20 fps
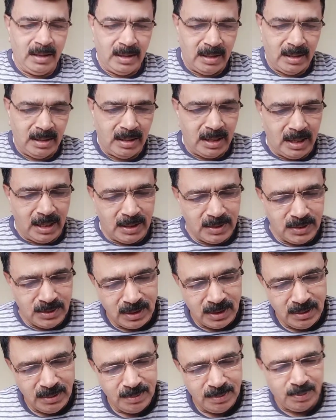
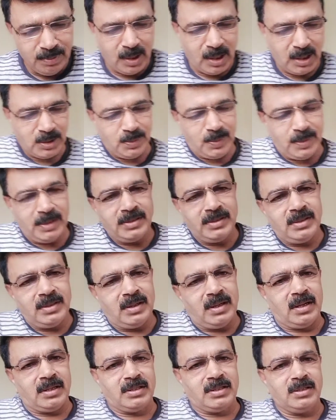Nitrogen, phosphorus,
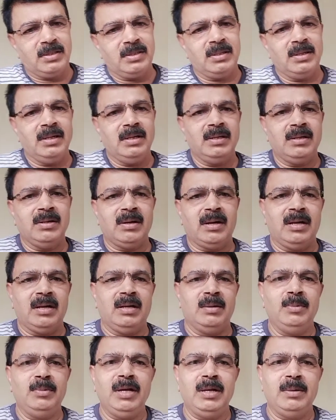arsenic,
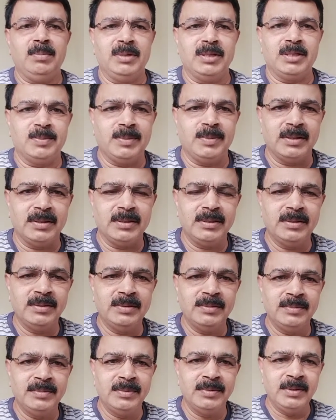antimony, and bismuth.
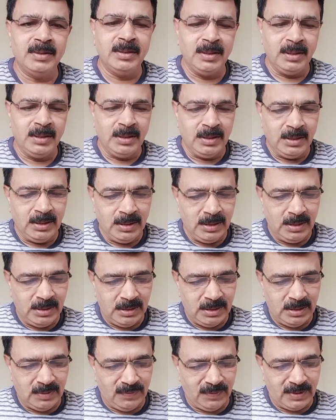
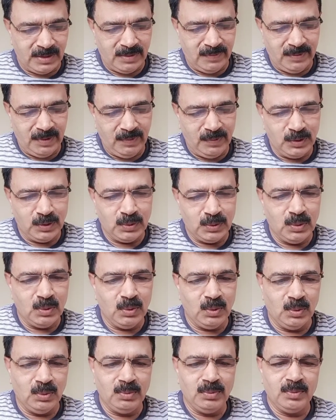So first of all, we should
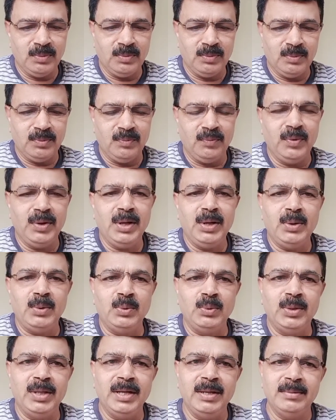go where do
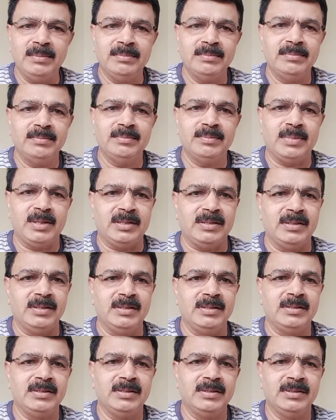they present.
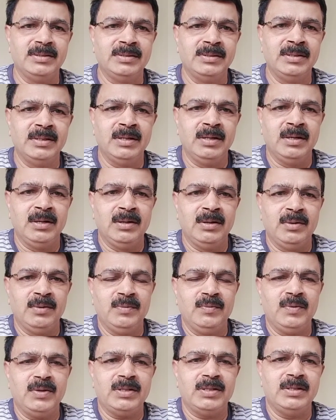
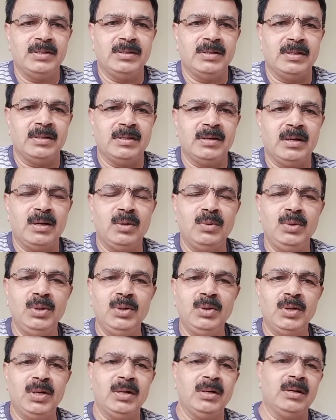First is how do you
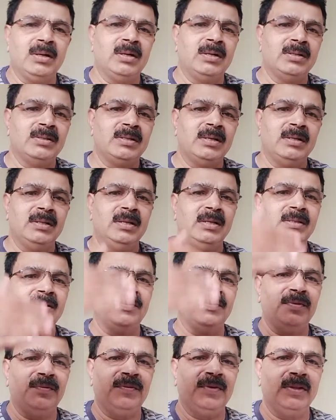understand these
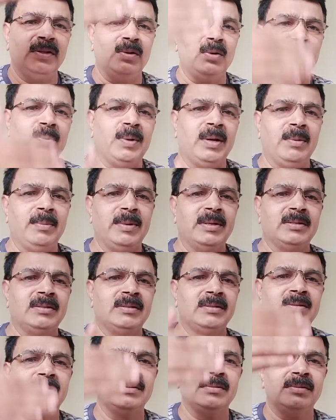15 group elements
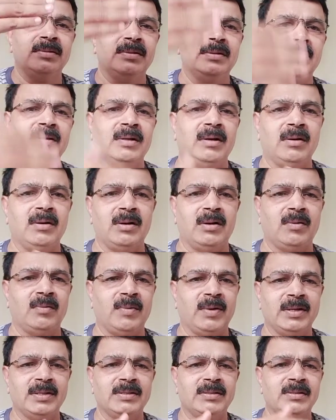in the order
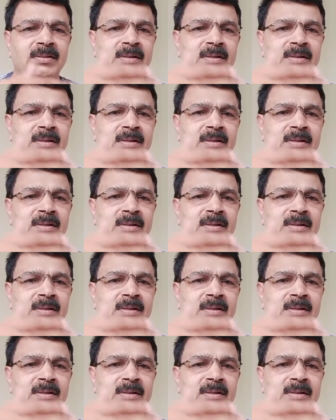wise.